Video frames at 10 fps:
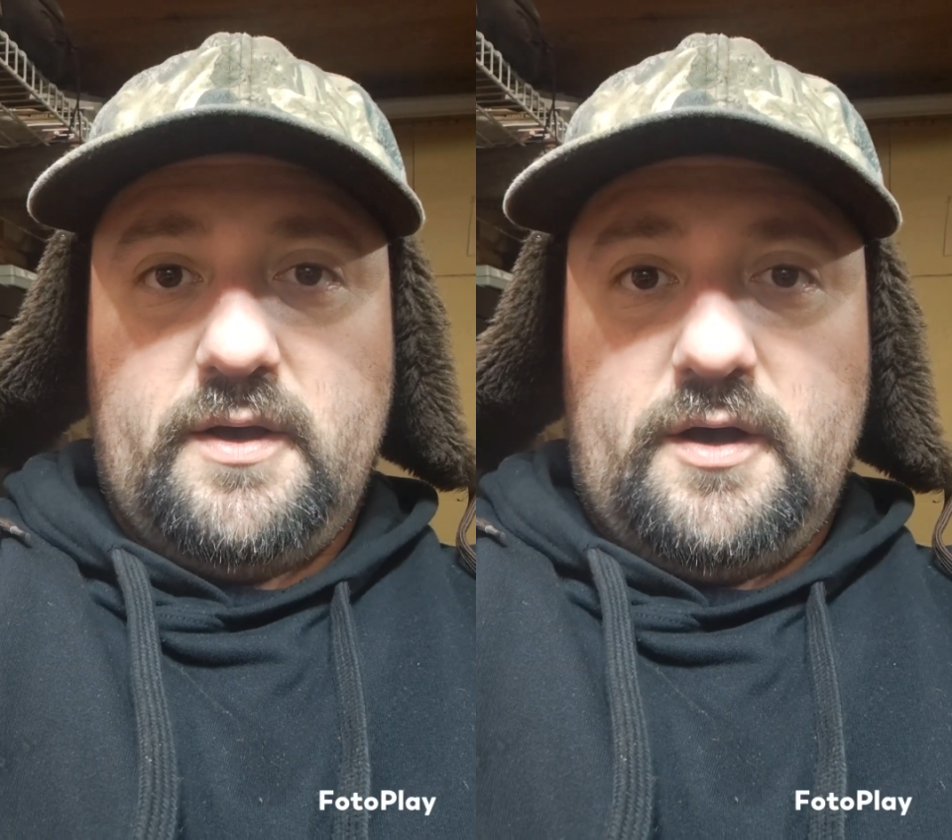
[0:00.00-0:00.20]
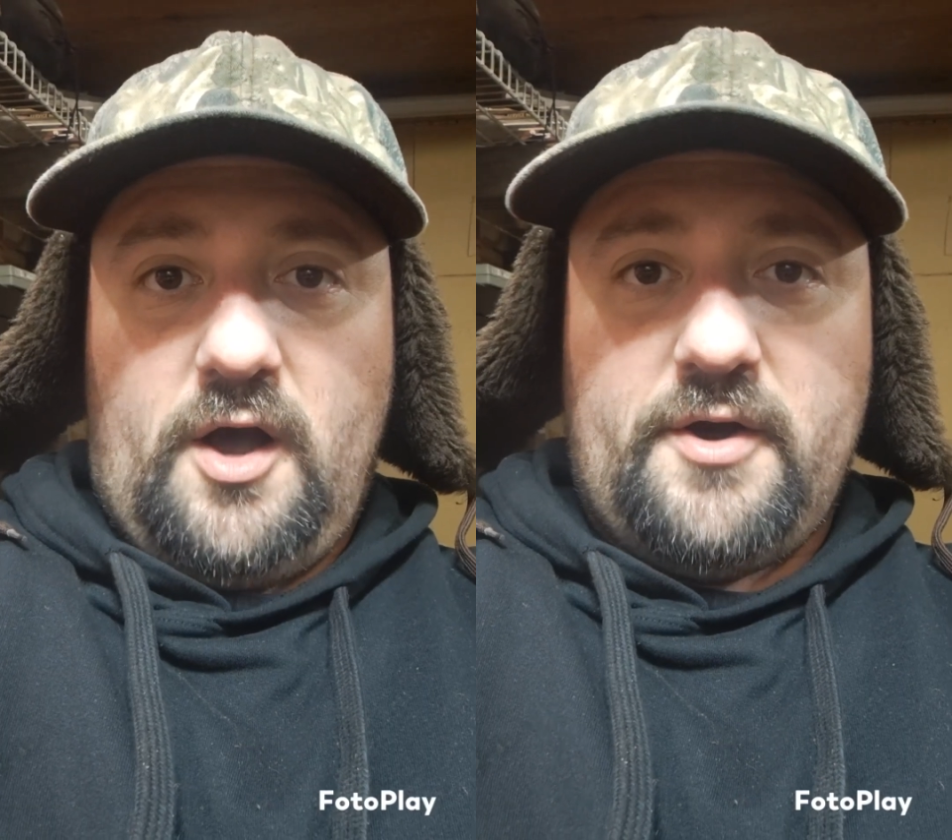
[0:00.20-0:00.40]

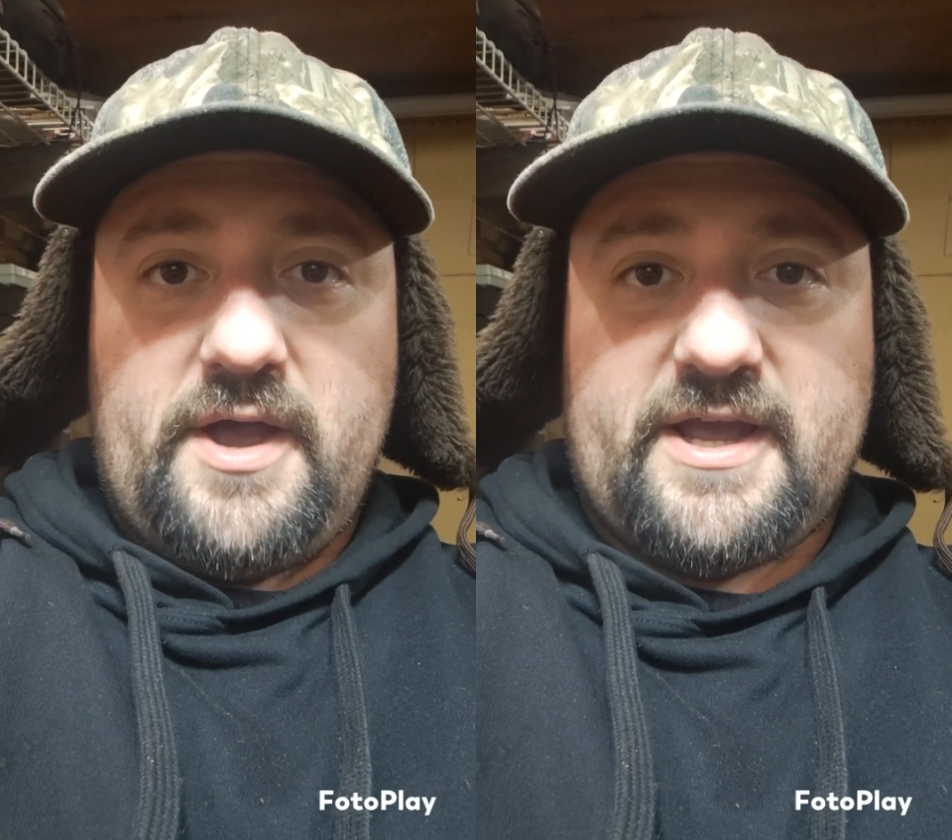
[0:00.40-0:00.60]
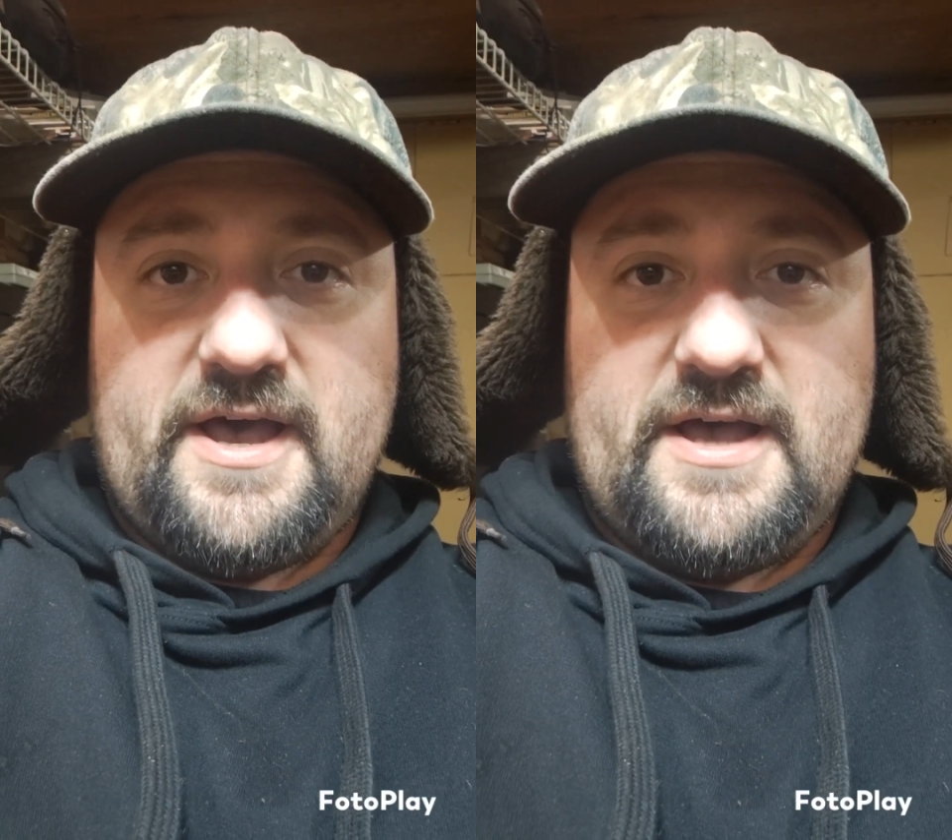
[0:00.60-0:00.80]
Alright
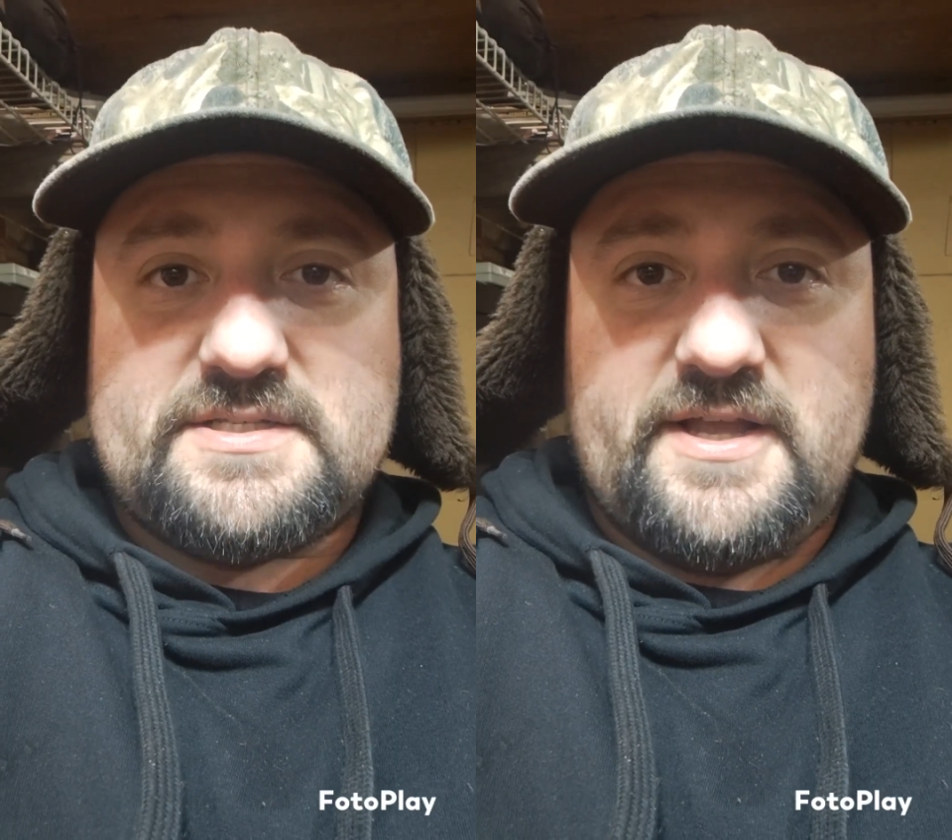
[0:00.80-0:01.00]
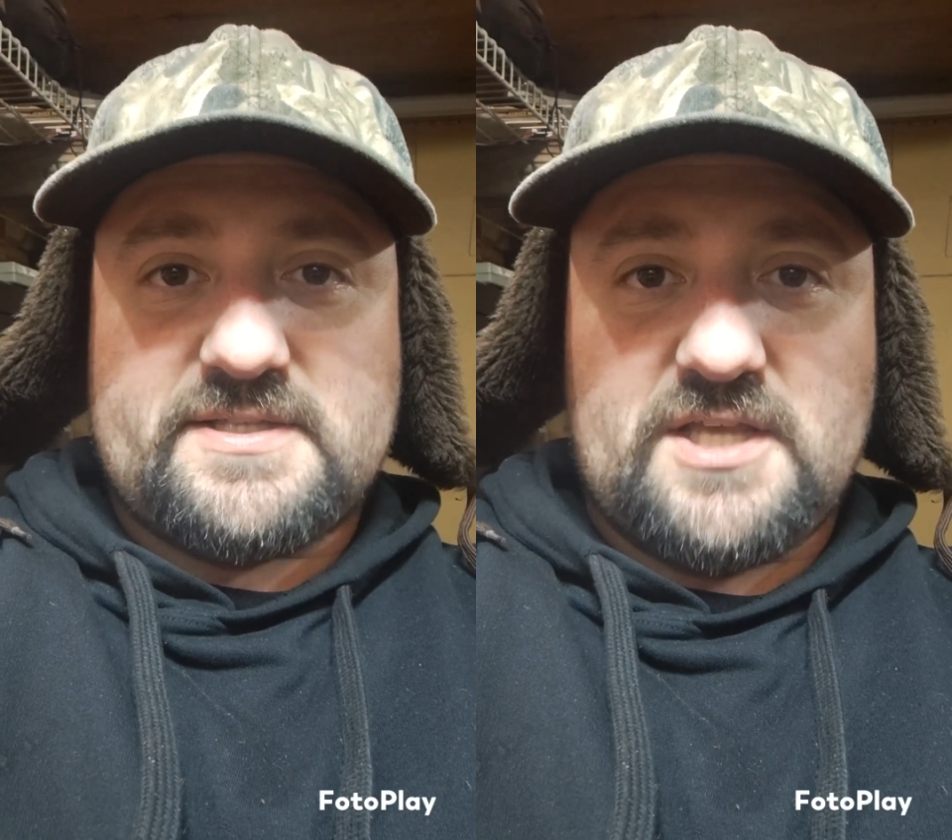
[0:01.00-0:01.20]
guys,
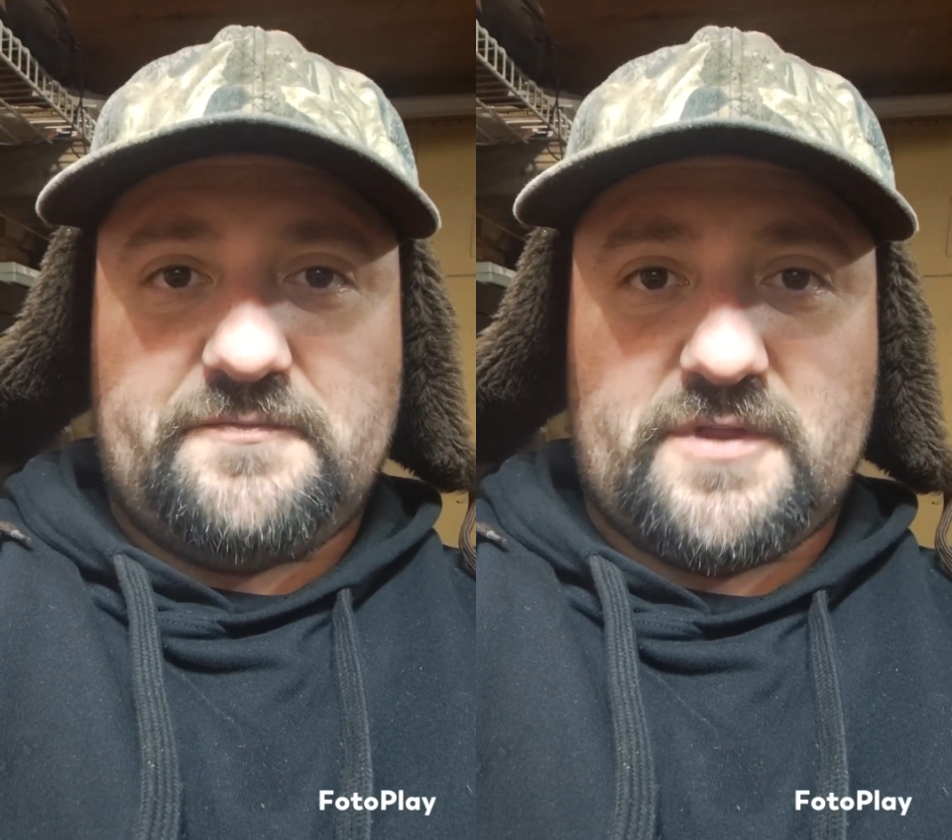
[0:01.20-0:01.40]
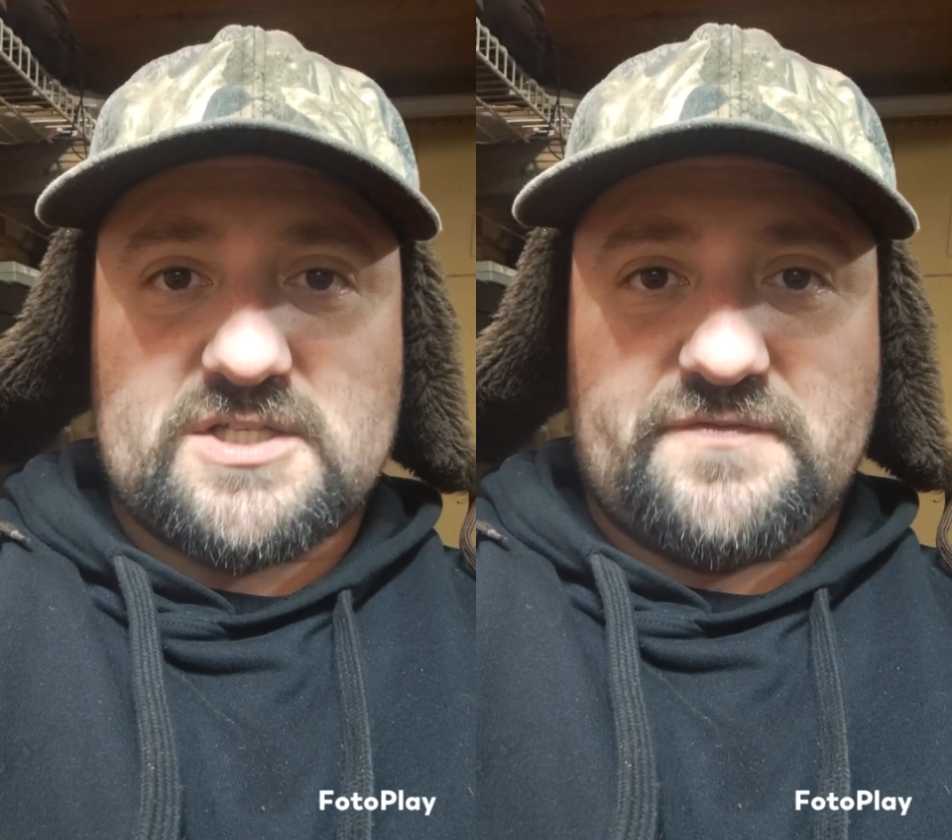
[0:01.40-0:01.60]
that's it for
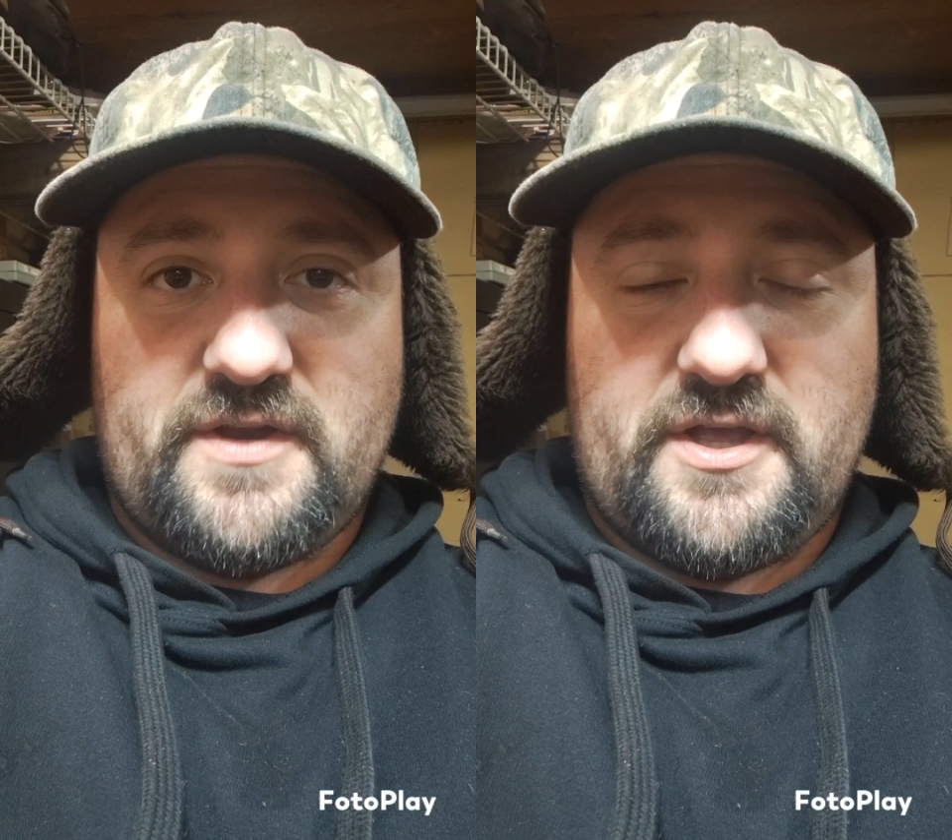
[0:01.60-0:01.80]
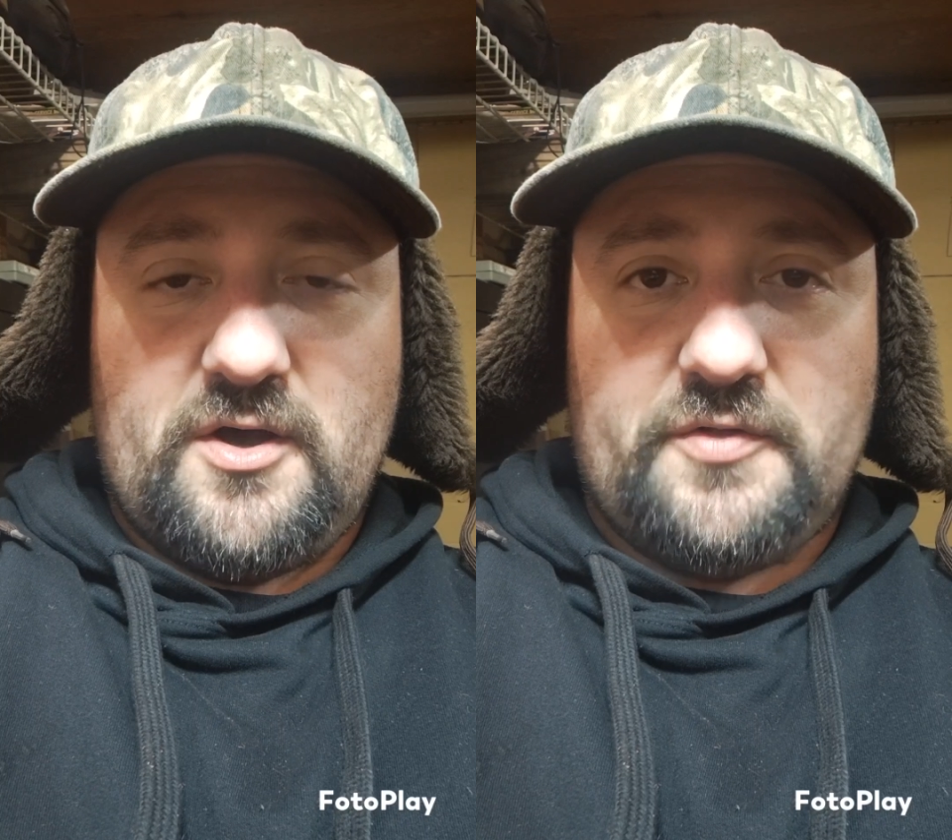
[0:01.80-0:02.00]
this video.